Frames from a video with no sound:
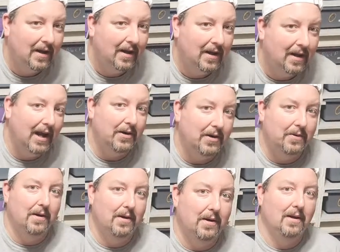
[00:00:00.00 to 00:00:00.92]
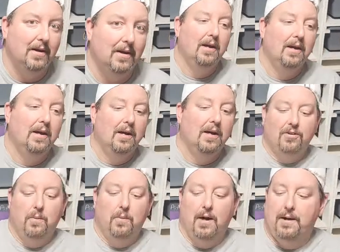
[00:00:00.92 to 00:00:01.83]
Can't do it.
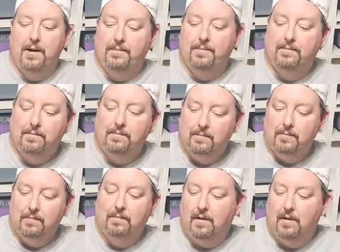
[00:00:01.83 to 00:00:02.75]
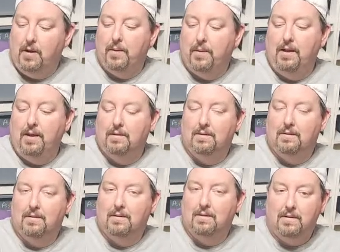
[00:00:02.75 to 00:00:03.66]
So uh, anyway,
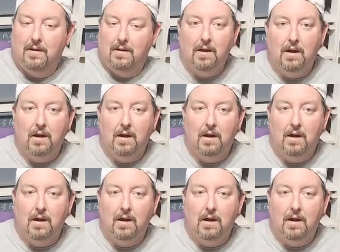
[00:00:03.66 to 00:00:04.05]
there you are.